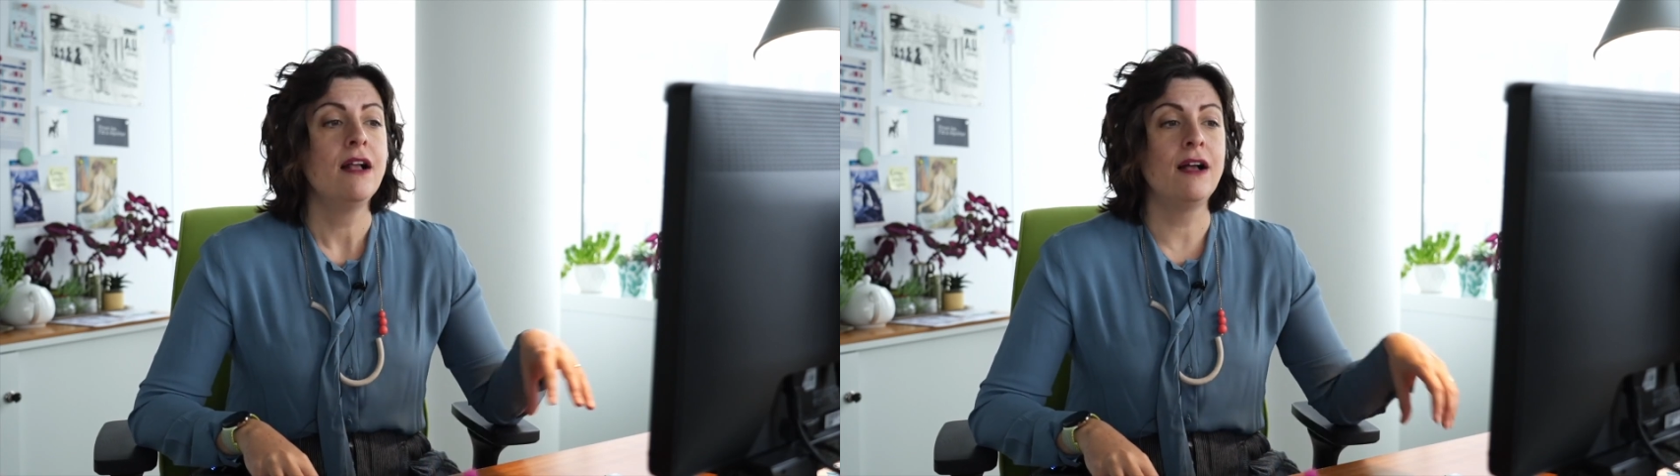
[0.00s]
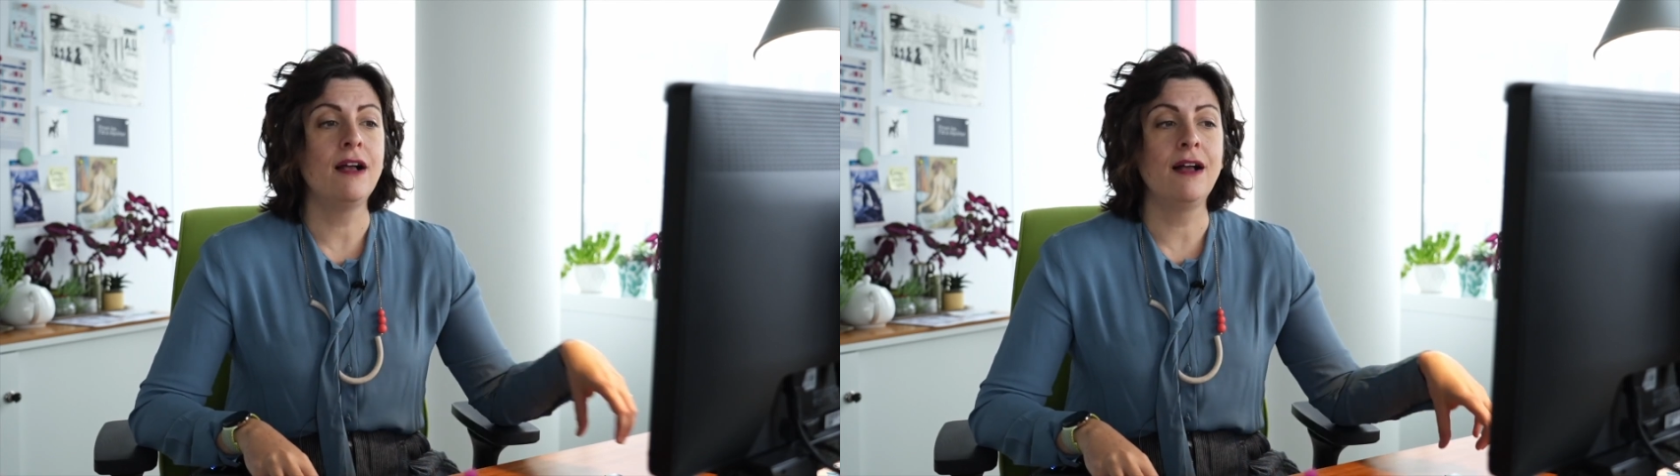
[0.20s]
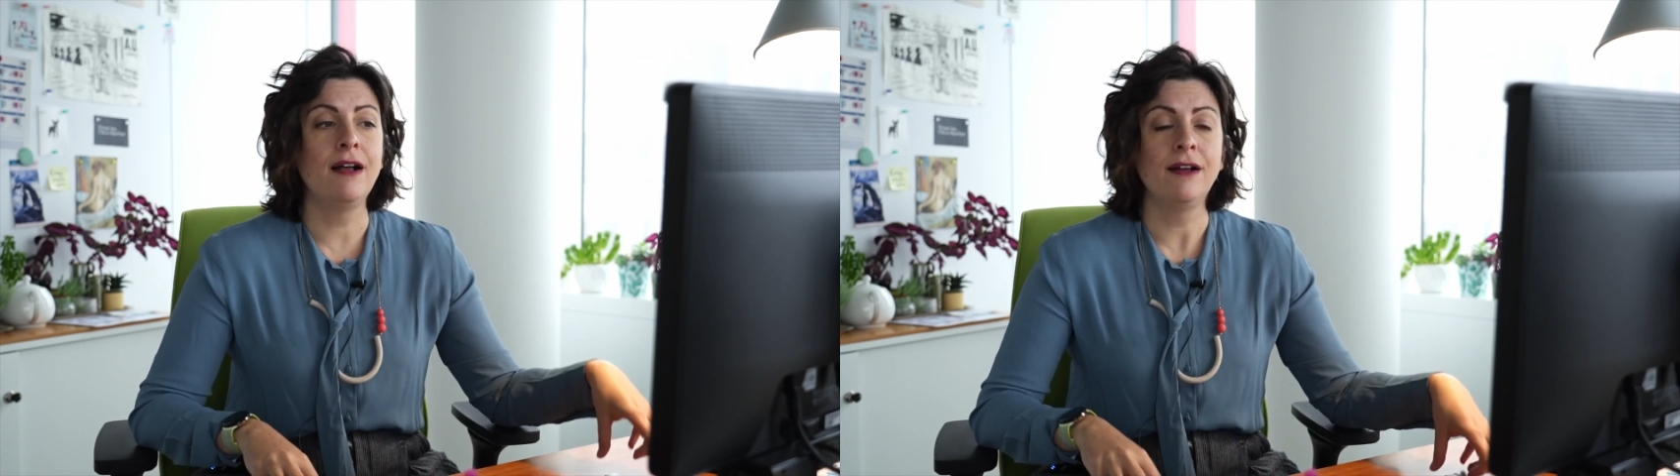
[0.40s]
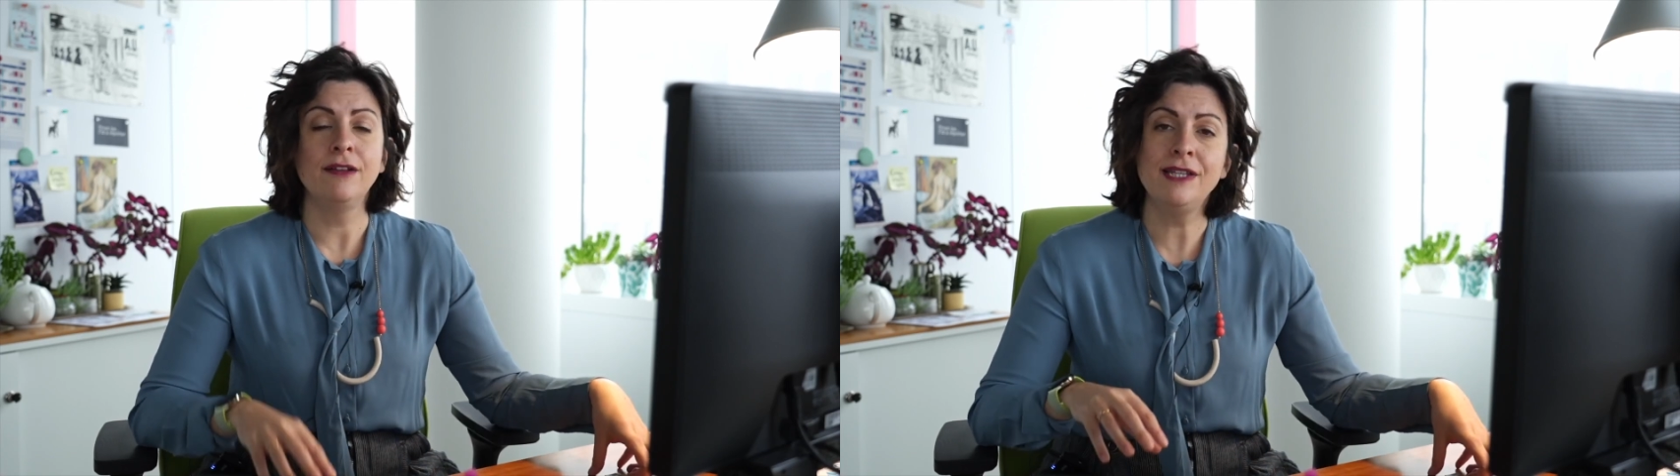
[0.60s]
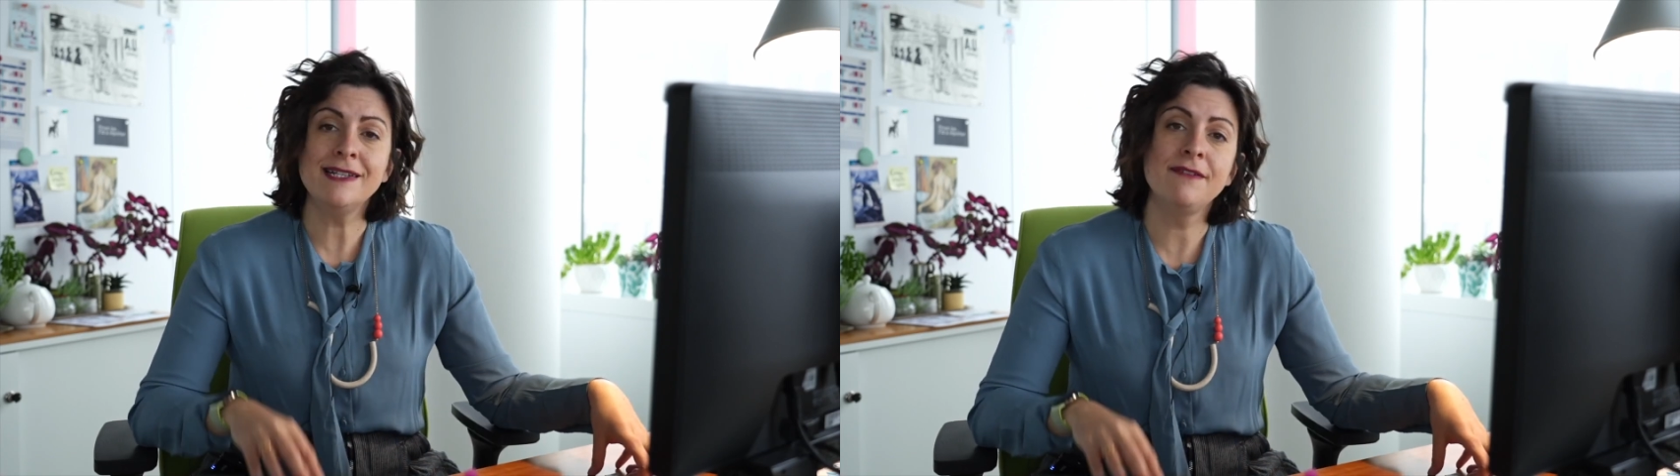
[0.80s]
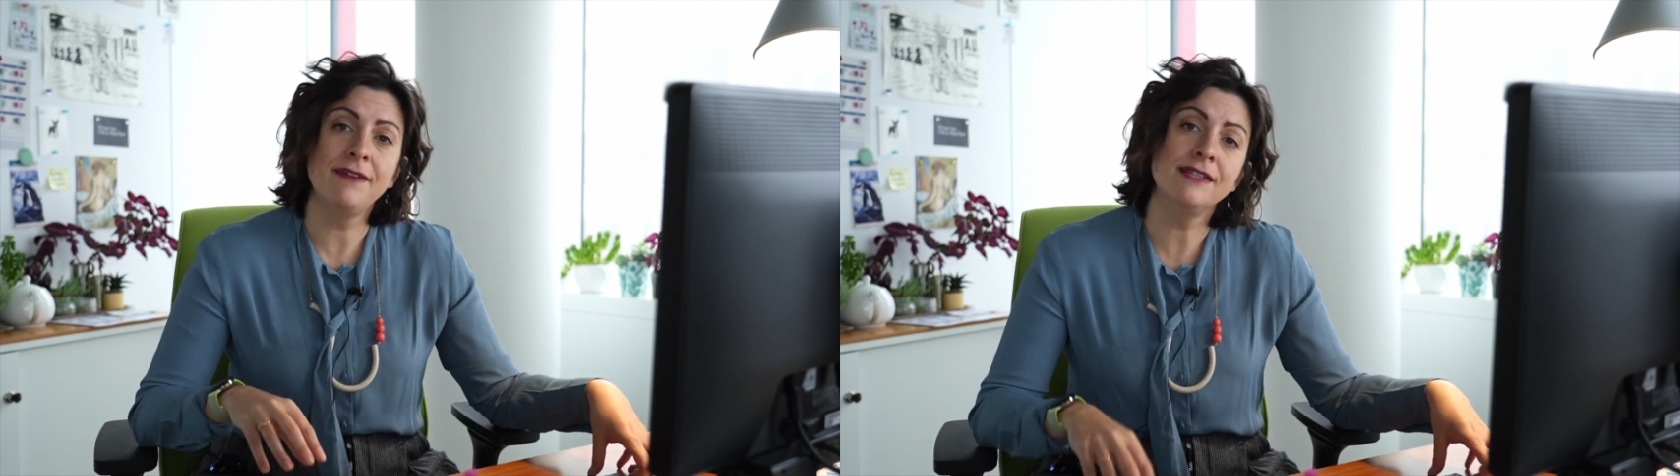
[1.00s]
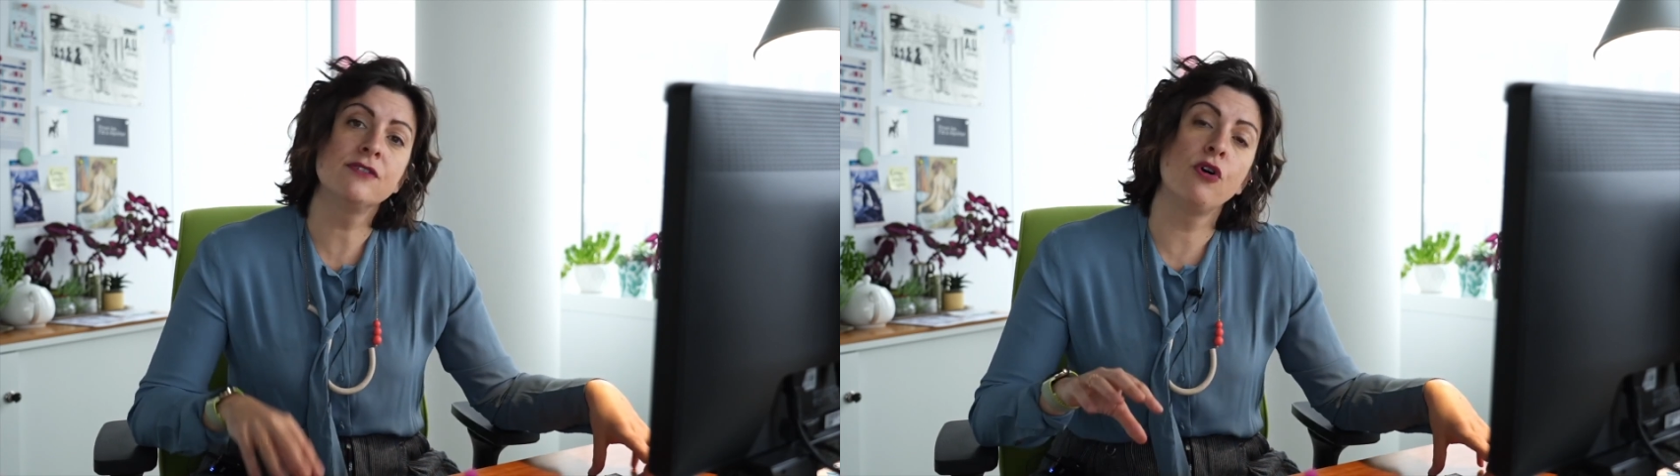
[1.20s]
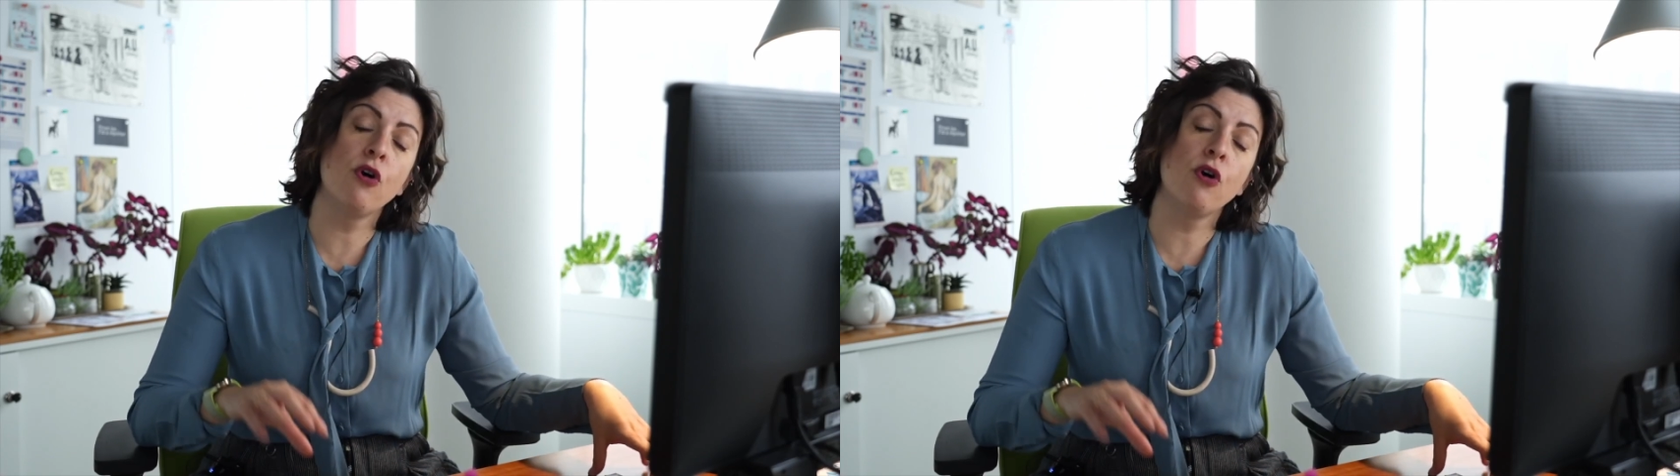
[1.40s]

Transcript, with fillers: uh, these events